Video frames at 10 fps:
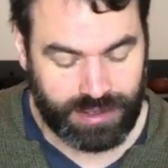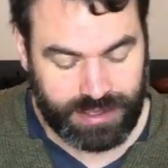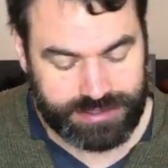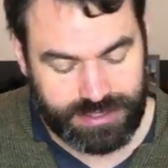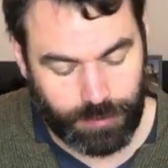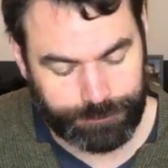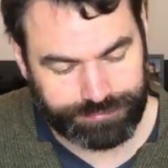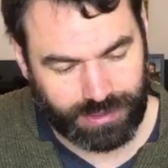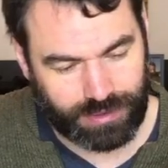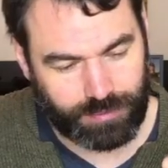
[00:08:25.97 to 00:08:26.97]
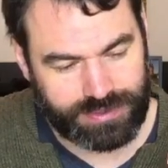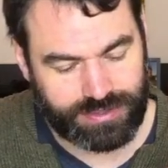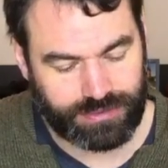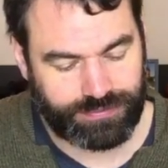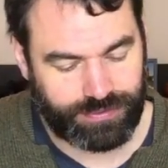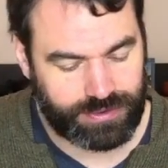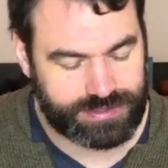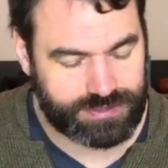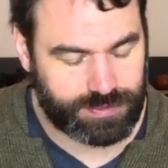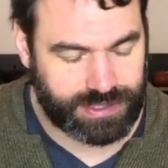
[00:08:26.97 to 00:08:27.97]
So we
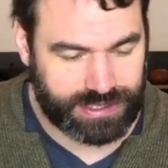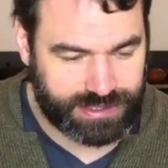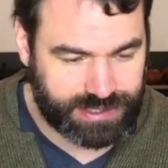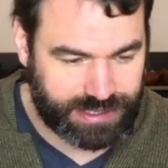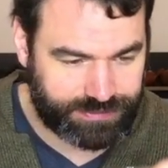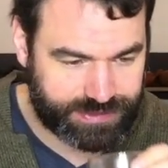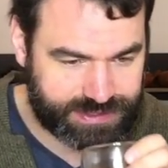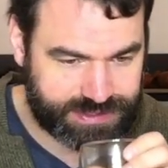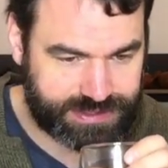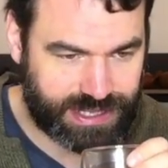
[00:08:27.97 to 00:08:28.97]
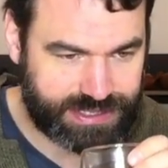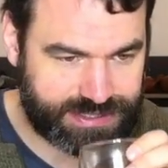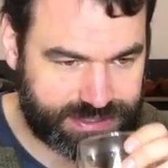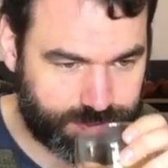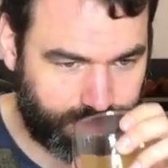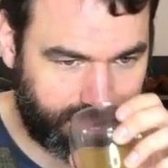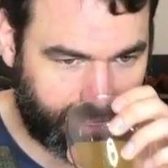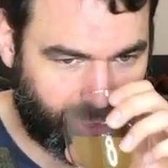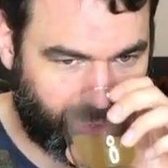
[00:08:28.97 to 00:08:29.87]
got a kind of a nice sweet.